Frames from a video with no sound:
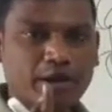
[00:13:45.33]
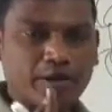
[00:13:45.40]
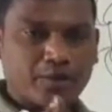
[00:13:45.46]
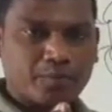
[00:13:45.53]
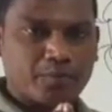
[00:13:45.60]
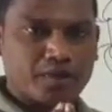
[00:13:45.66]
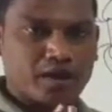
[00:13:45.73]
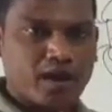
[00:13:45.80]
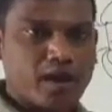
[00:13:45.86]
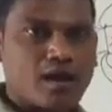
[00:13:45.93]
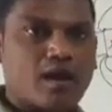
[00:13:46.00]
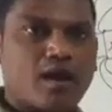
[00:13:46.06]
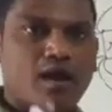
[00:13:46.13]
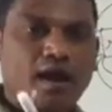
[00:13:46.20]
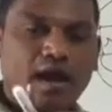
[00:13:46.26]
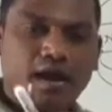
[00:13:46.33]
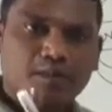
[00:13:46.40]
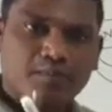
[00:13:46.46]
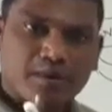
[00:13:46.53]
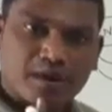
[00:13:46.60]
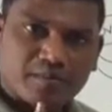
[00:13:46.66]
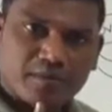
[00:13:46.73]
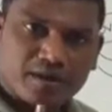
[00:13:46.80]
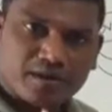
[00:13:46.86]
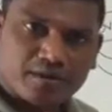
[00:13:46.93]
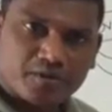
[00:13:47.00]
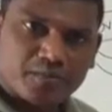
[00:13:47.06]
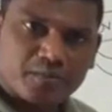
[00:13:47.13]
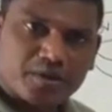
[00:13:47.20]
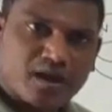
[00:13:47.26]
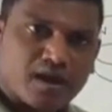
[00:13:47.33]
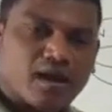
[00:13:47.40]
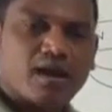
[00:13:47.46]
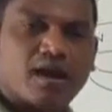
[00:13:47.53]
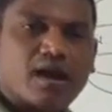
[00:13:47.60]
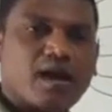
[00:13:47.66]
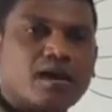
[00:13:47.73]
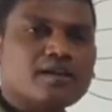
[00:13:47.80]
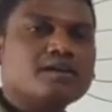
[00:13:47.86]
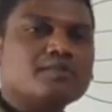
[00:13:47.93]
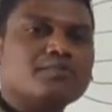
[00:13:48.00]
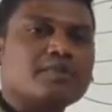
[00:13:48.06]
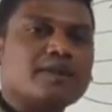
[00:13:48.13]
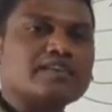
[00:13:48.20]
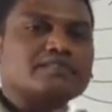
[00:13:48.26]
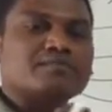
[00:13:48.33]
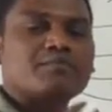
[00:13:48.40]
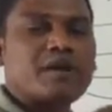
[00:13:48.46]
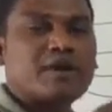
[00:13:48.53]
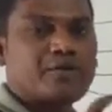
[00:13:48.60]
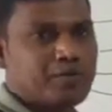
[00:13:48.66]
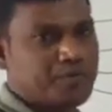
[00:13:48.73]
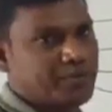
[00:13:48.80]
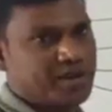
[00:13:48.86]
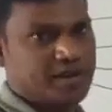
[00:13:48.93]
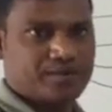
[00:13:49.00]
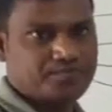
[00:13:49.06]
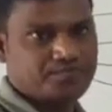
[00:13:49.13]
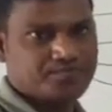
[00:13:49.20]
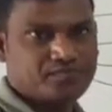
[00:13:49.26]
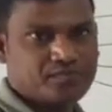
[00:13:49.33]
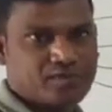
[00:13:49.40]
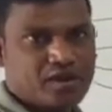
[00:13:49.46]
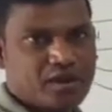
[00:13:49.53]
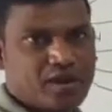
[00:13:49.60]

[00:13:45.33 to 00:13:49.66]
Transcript: myopia, hypermetropia, and presbyopia.